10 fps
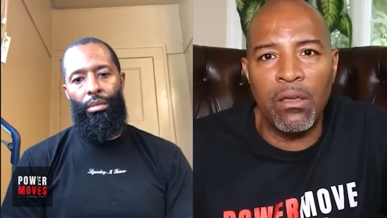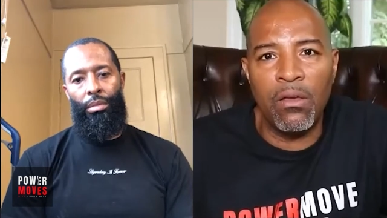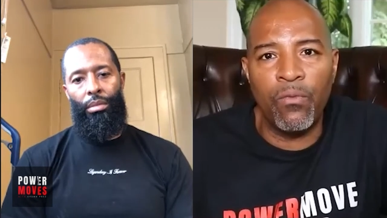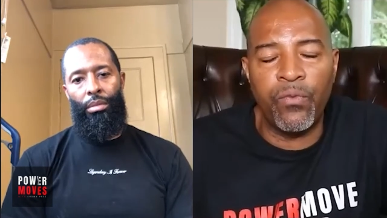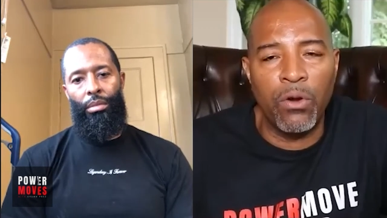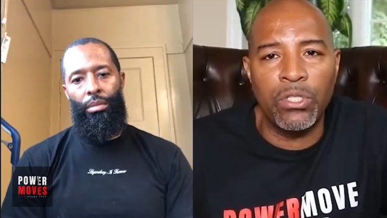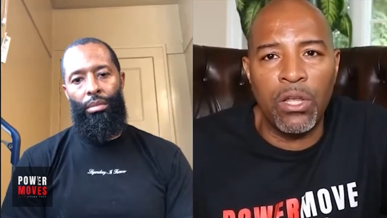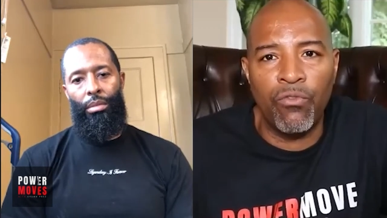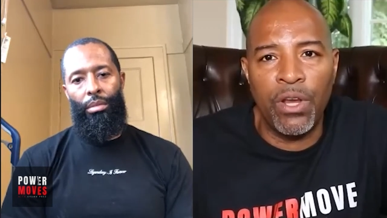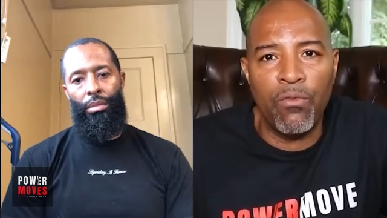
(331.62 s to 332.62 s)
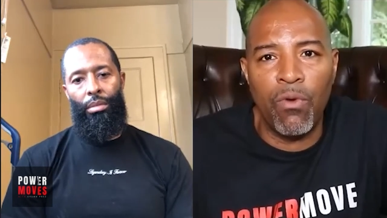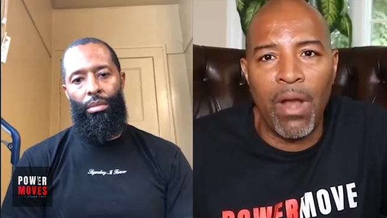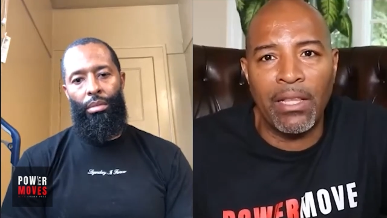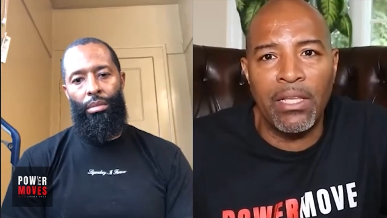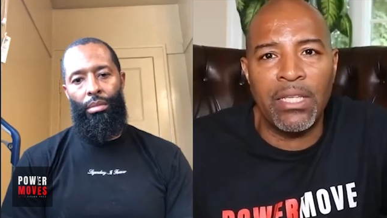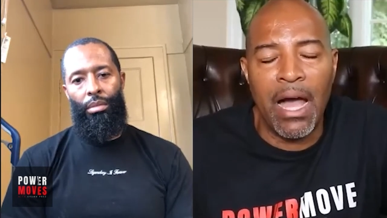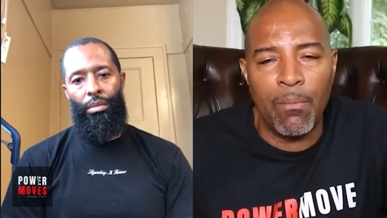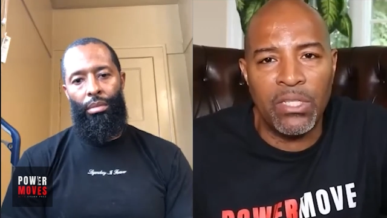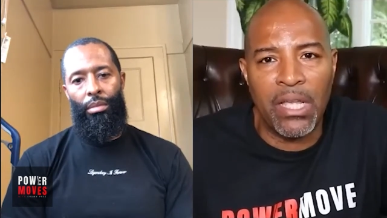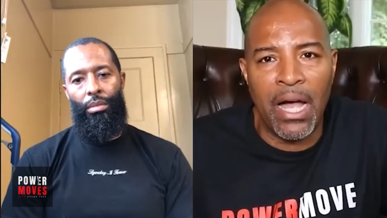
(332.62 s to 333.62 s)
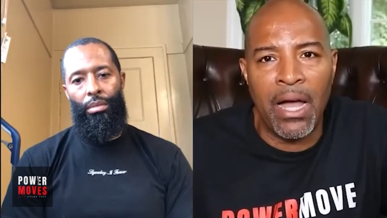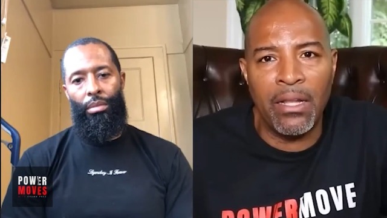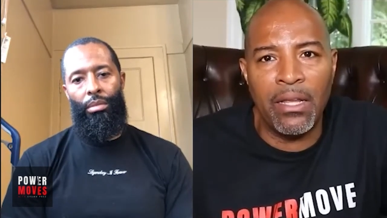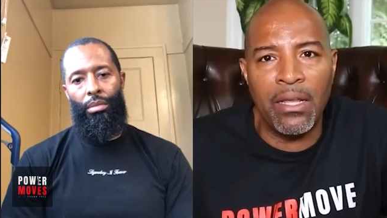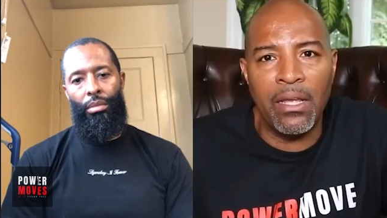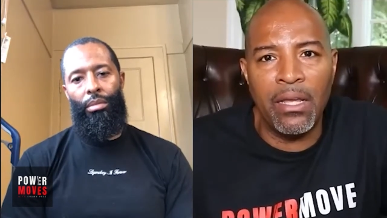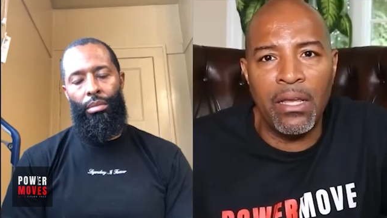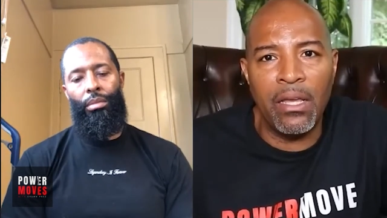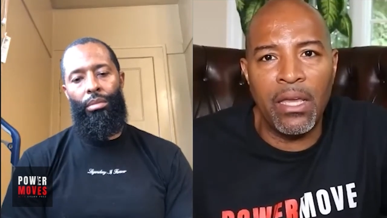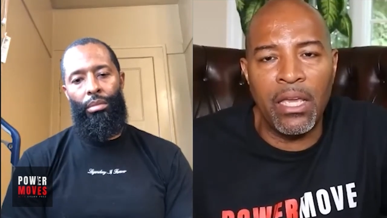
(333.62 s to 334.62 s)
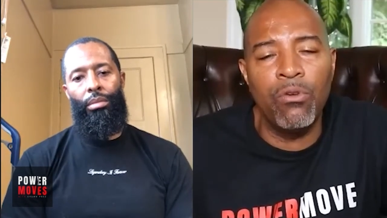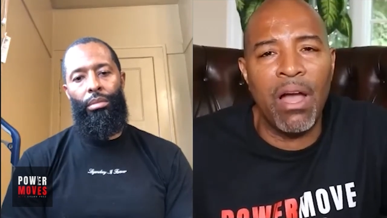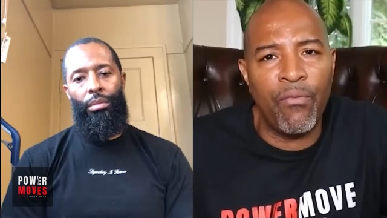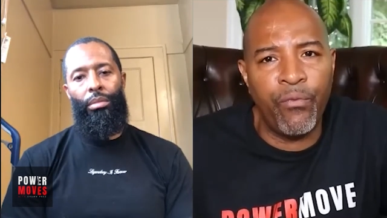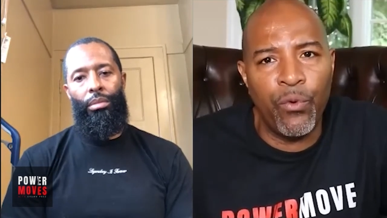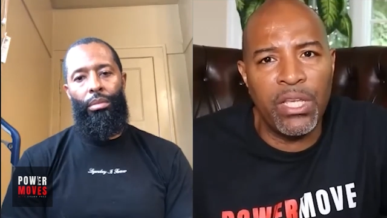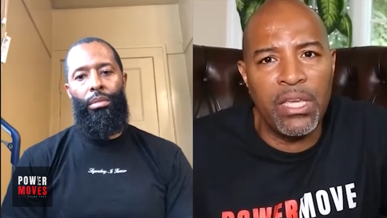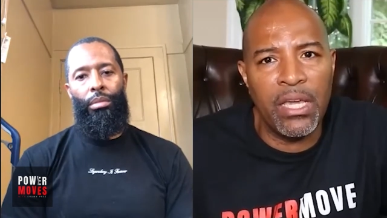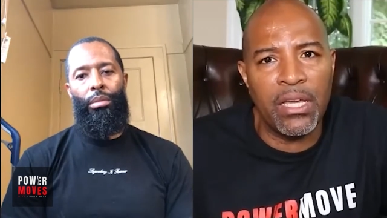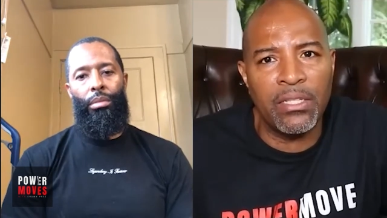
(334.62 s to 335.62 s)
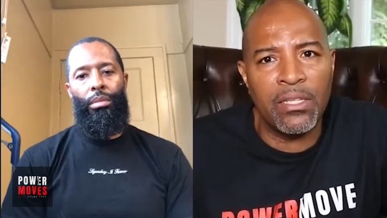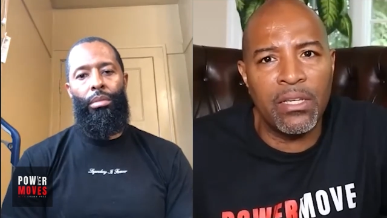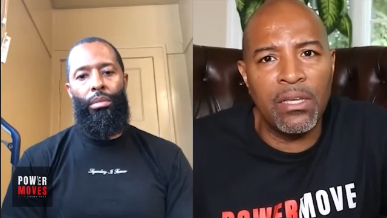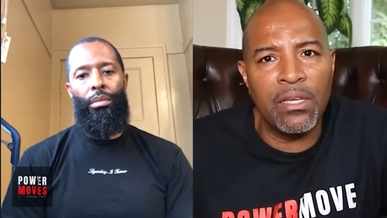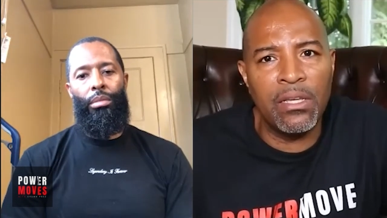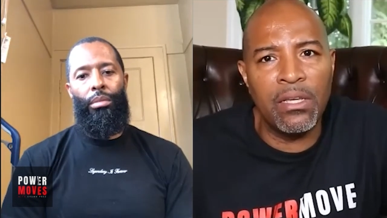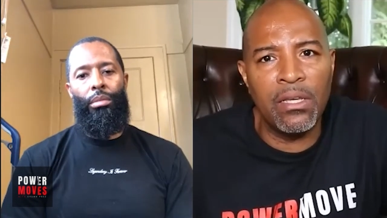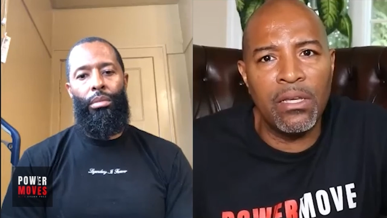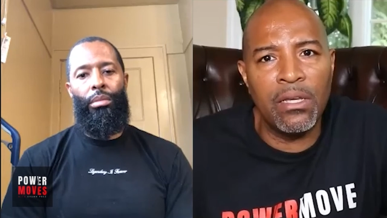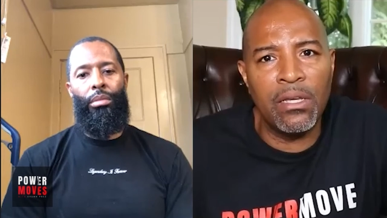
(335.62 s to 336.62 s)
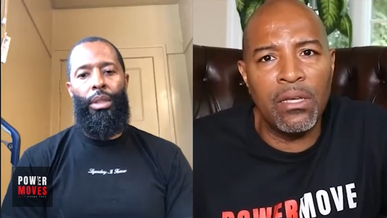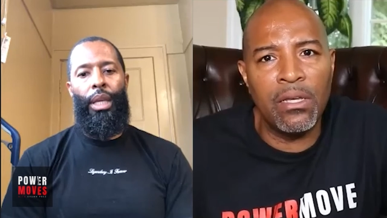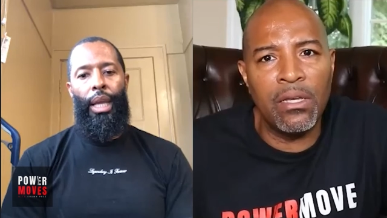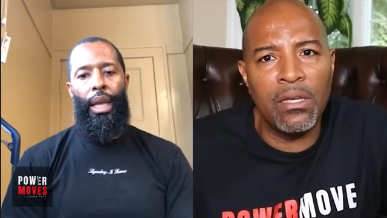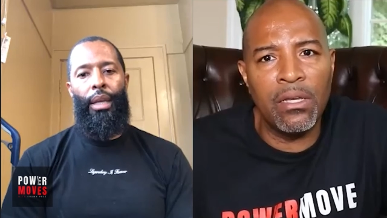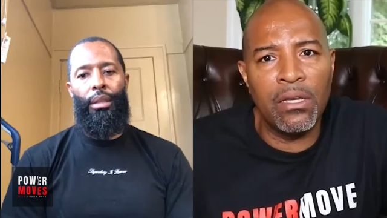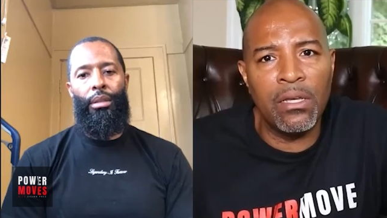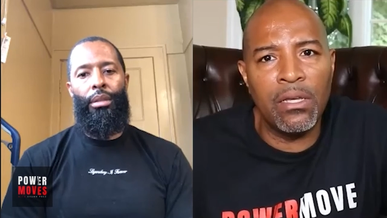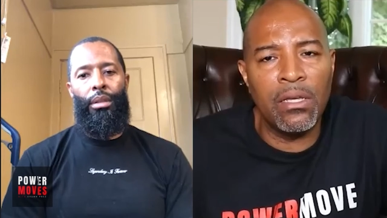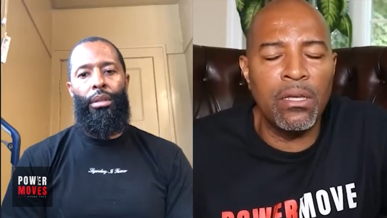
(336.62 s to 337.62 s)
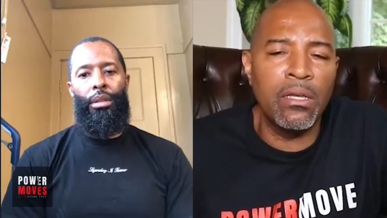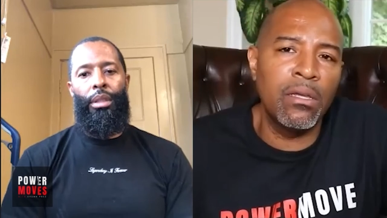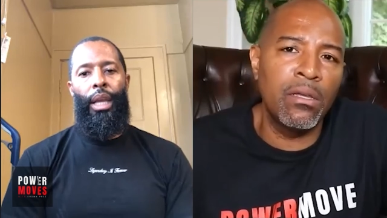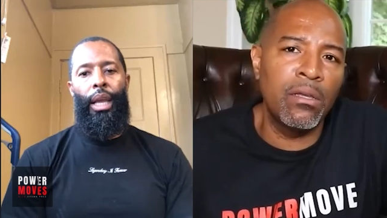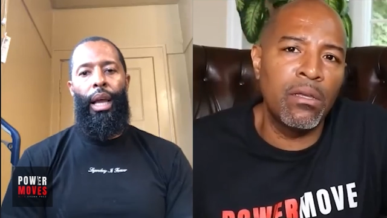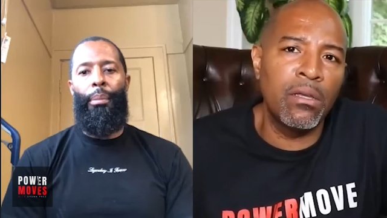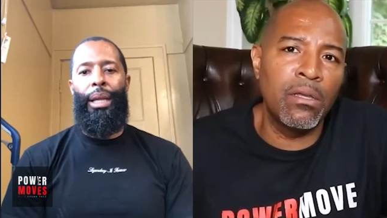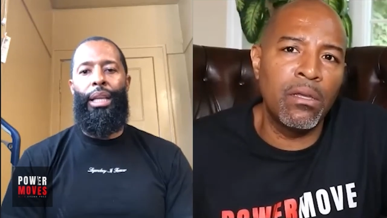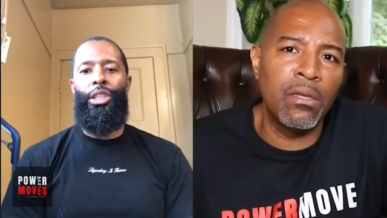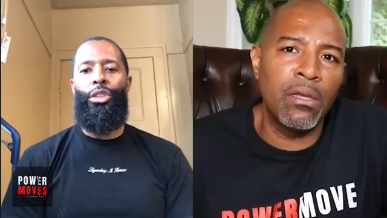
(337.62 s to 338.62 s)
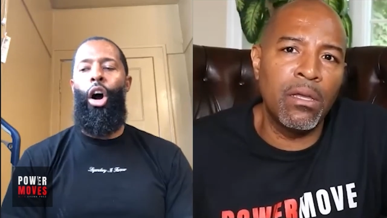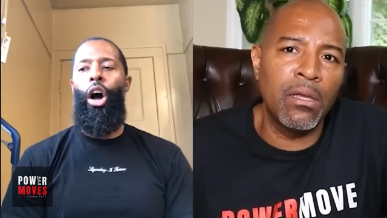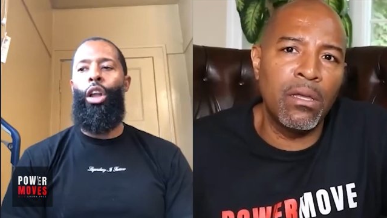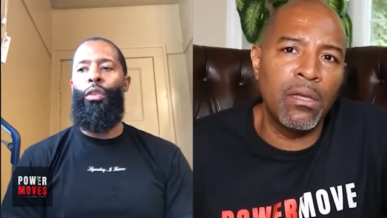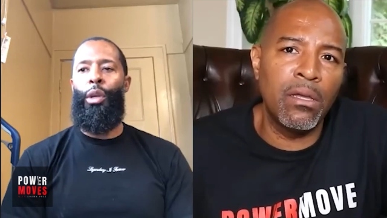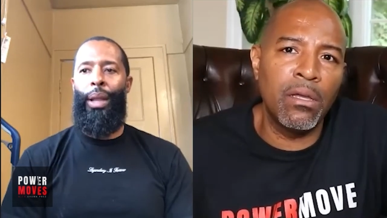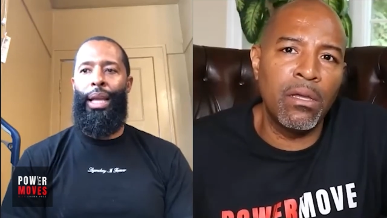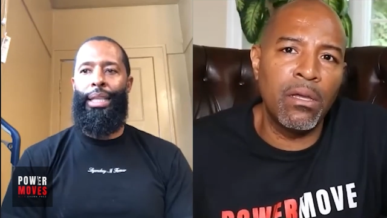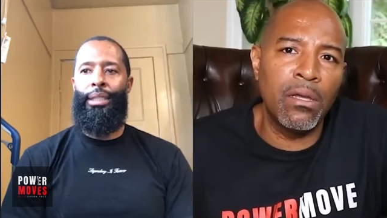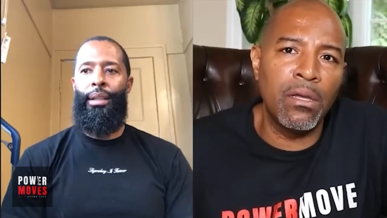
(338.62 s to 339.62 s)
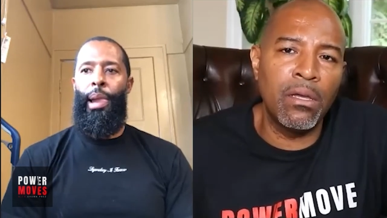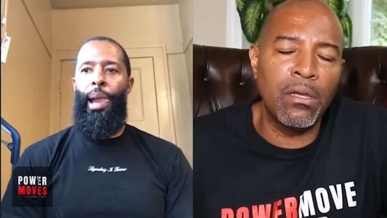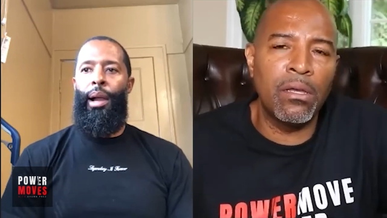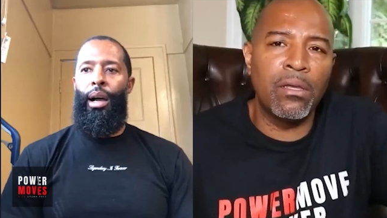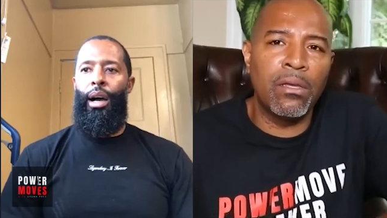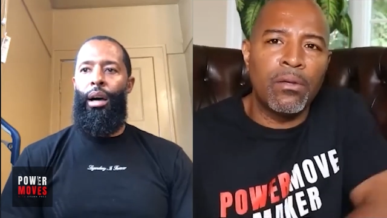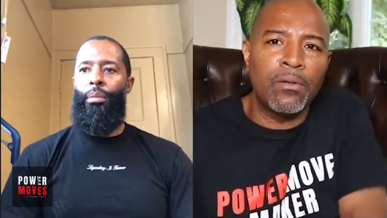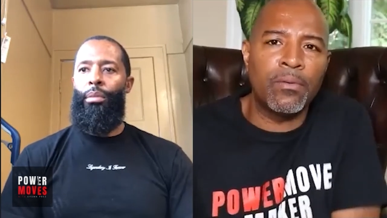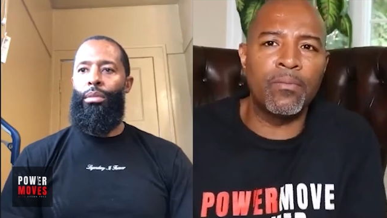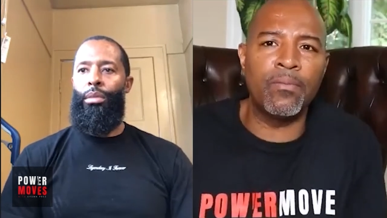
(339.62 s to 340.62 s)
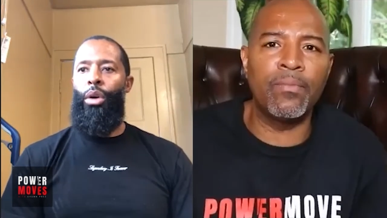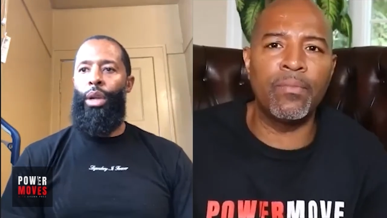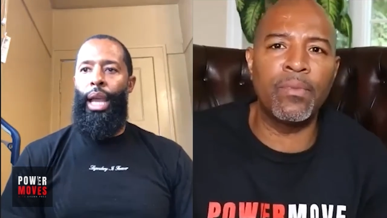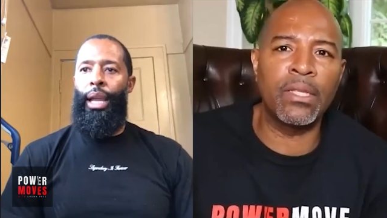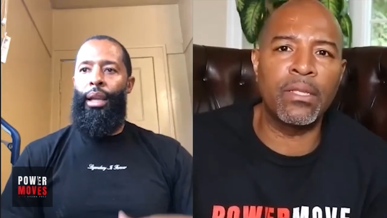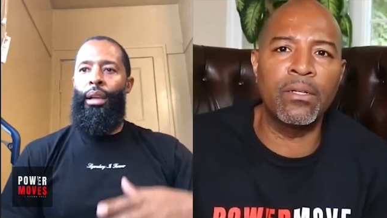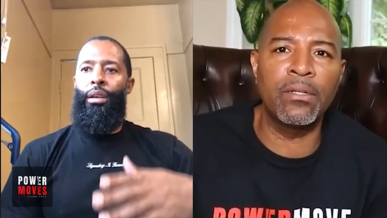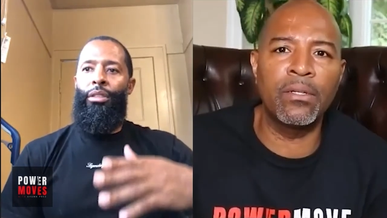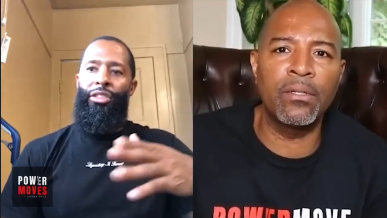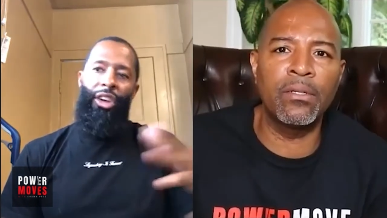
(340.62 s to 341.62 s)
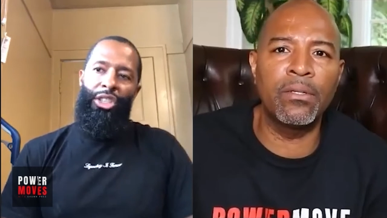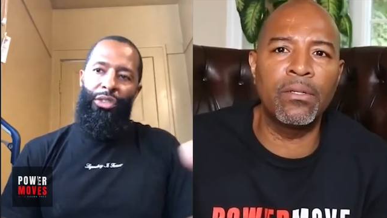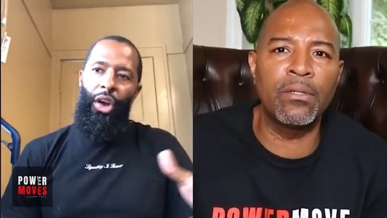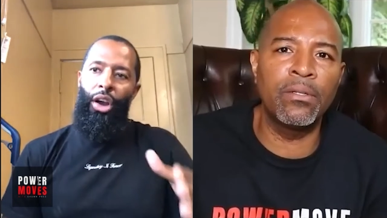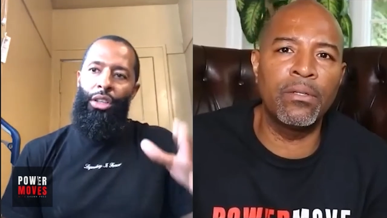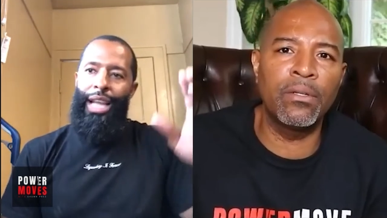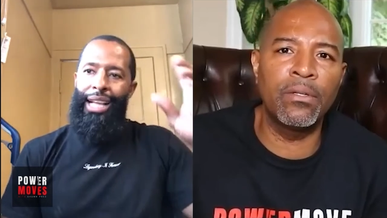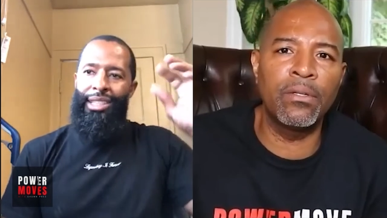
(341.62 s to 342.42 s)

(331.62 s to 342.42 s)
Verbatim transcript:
Speaker 1: first degree reckless homicide, and you got forty years?
Speaker 2: Yeah. Yeah. I mean, you all over the place. Um, okay. First of all, you got